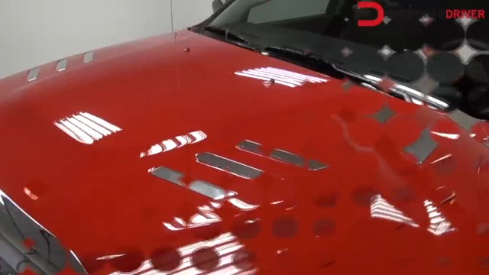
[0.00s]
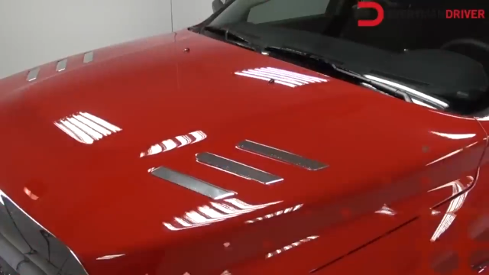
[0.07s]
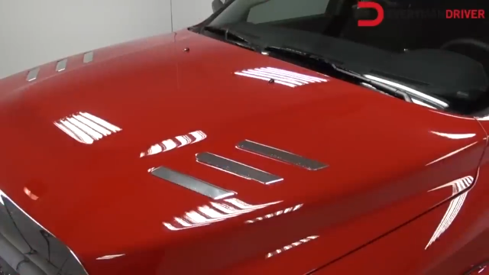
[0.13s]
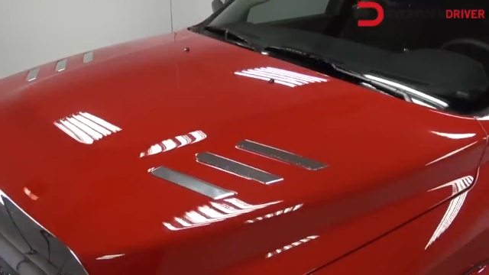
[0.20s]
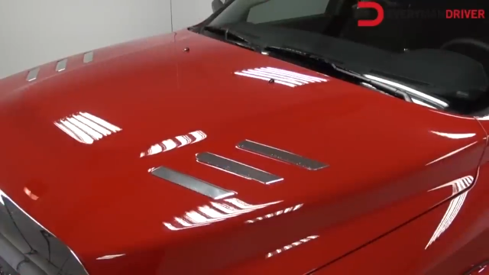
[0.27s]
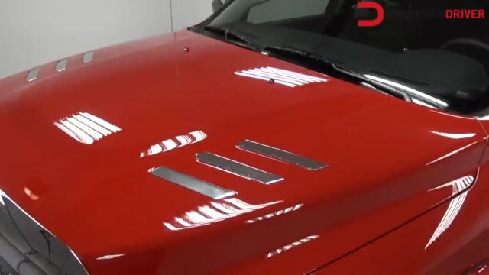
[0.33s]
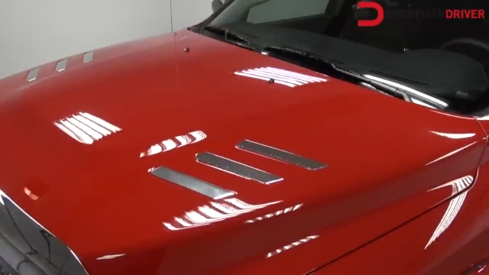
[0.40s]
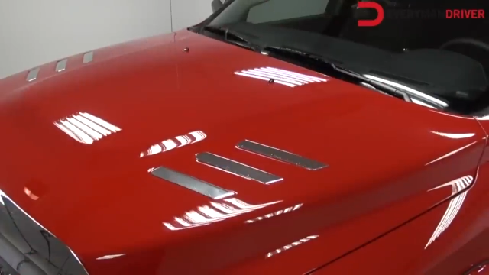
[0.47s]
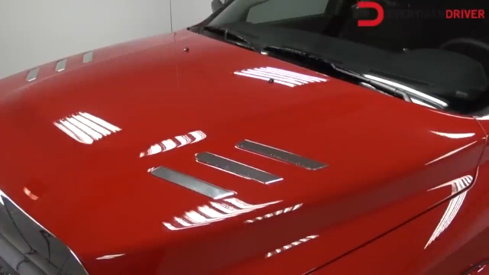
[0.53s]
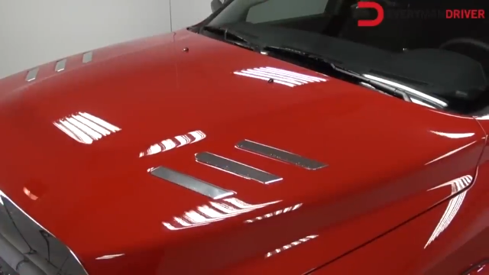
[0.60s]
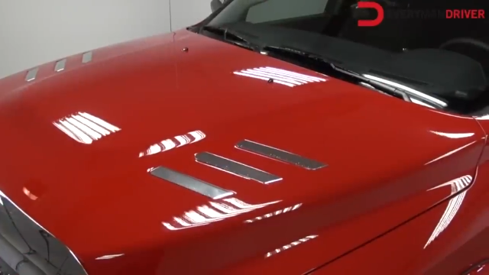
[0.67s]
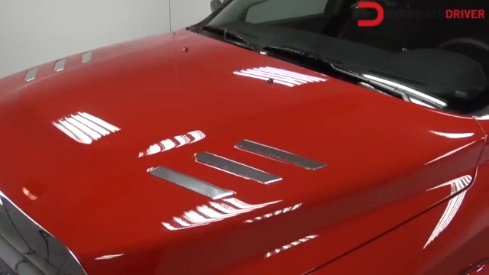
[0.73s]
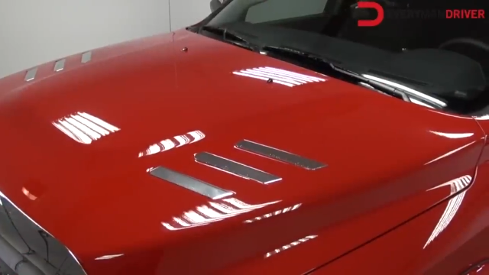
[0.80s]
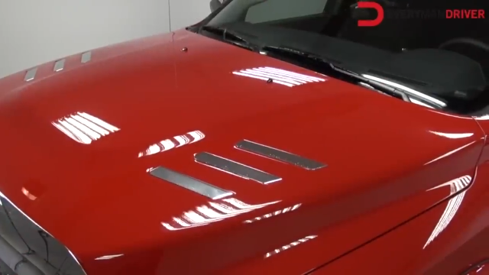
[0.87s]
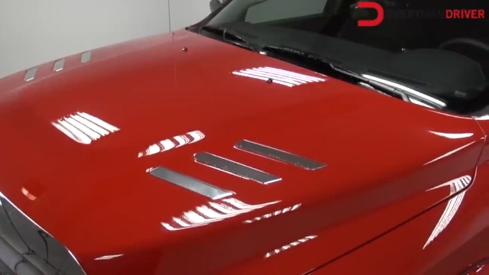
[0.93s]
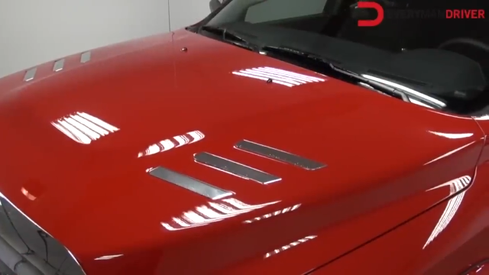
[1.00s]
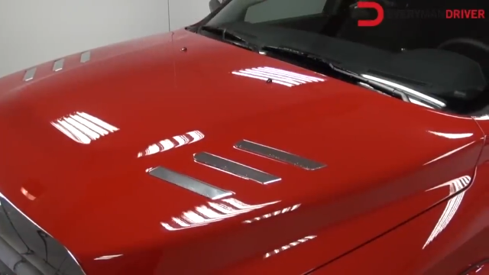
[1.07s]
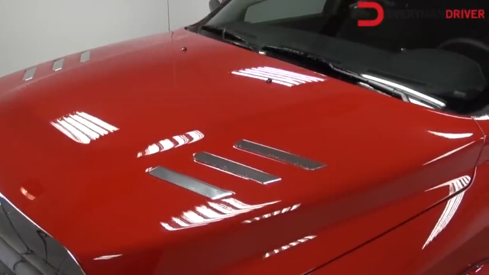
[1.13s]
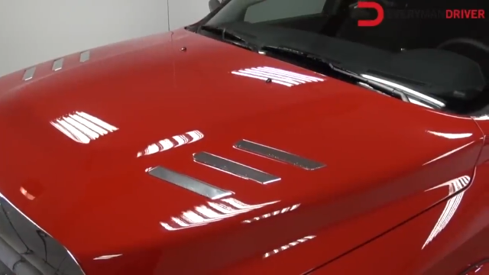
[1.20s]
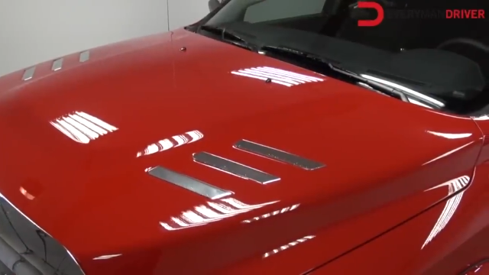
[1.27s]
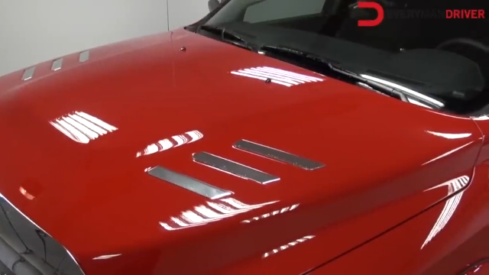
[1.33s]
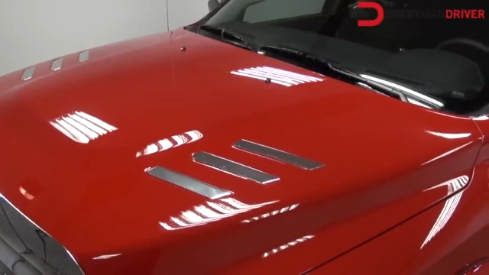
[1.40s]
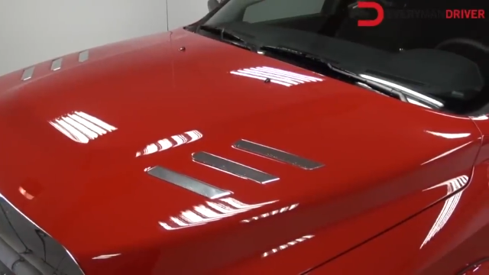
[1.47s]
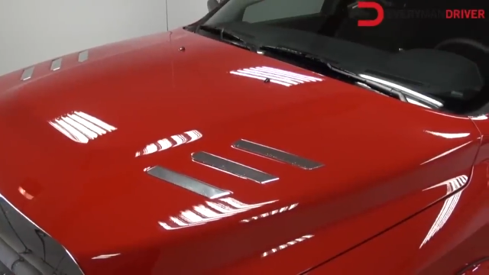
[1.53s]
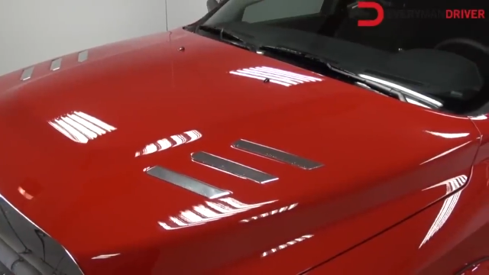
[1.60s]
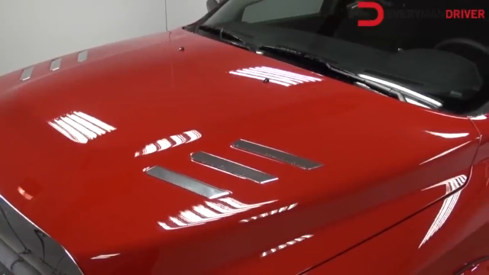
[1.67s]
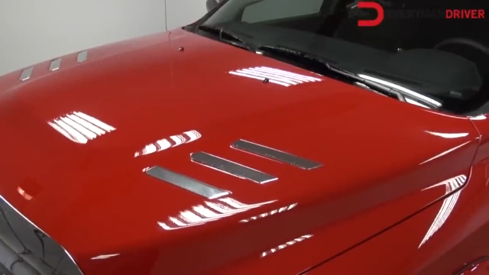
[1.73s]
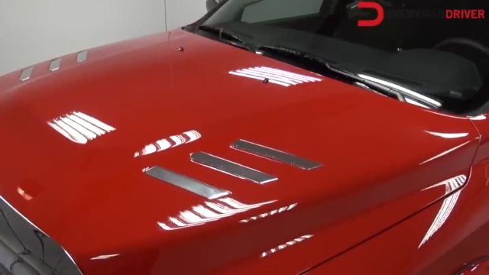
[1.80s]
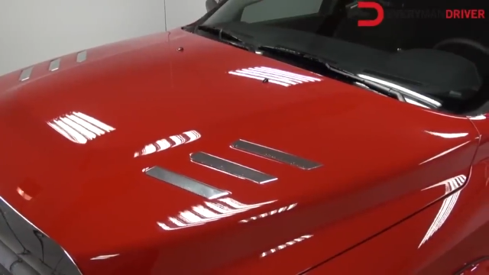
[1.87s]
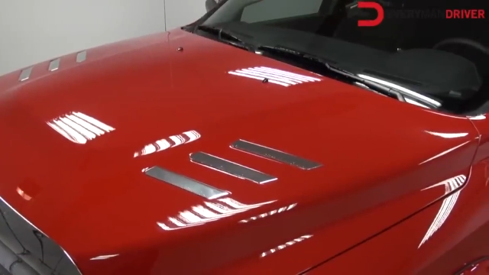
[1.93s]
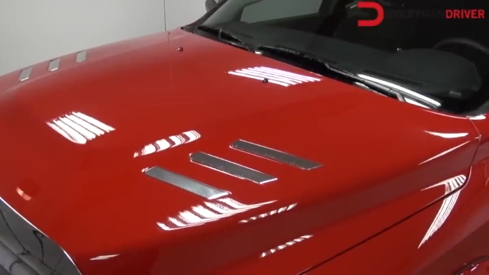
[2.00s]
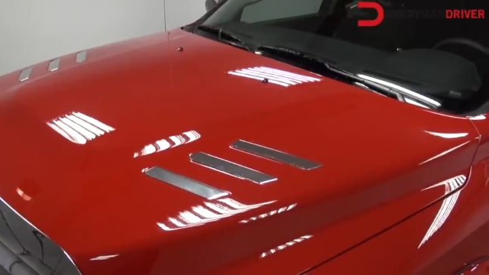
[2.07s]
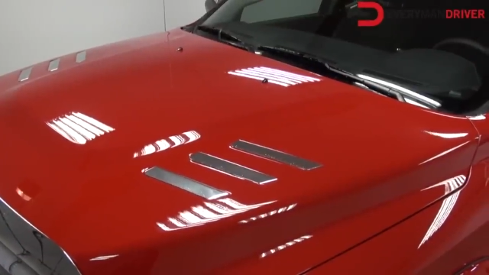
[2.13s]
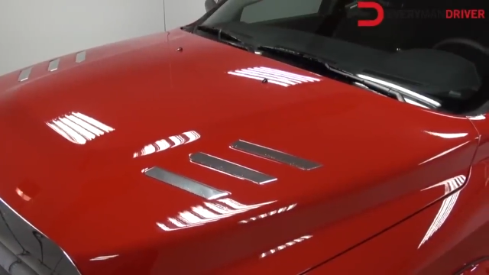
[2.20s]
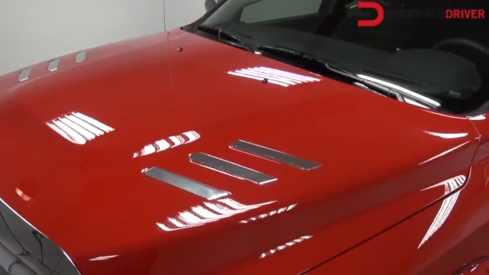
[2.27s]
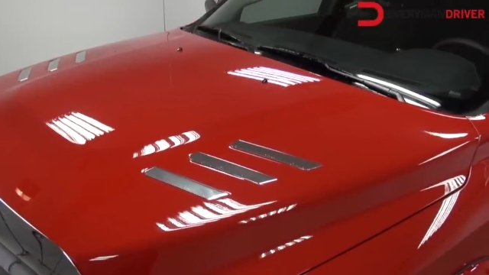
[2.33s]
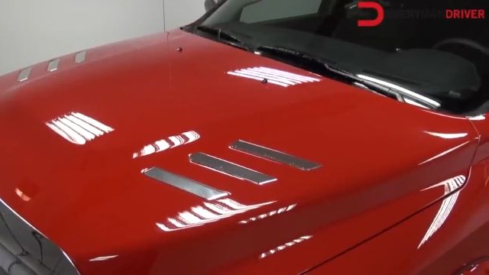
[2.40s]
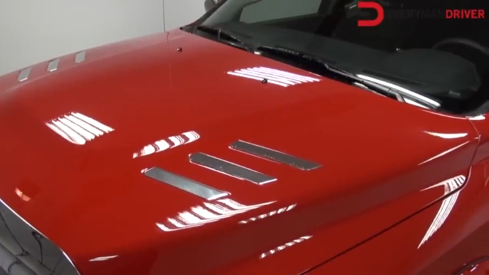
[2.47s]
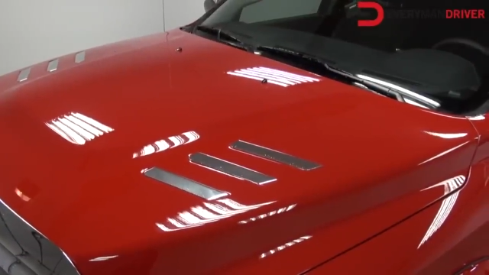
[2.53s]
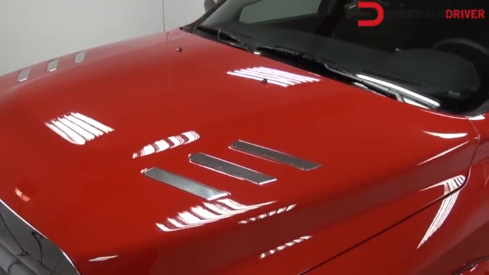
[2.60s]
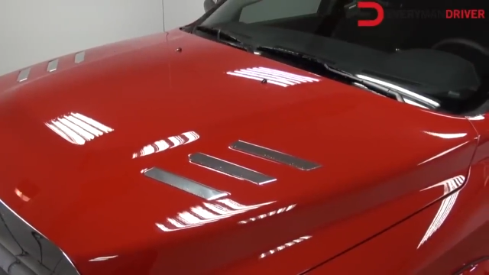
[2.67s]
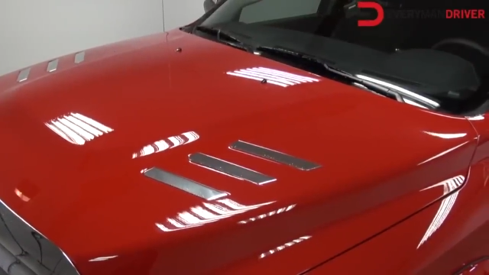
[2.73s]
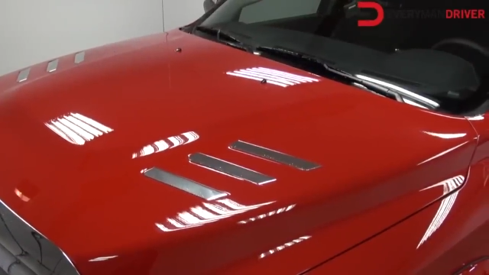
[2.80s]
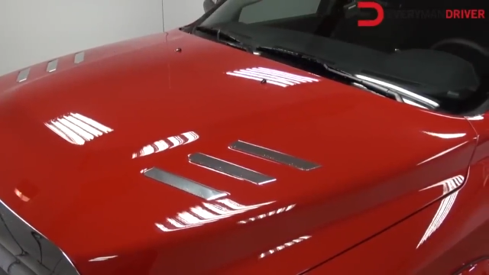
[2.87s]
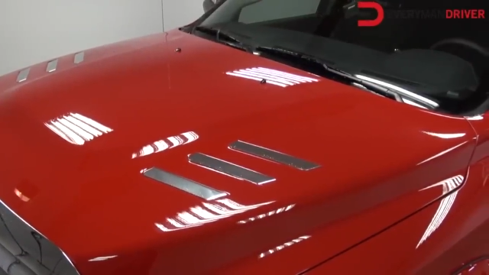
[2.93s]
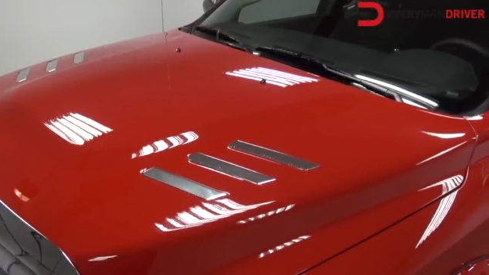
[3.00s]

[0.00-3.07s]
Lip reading: No face is visible, so there are no lips to read.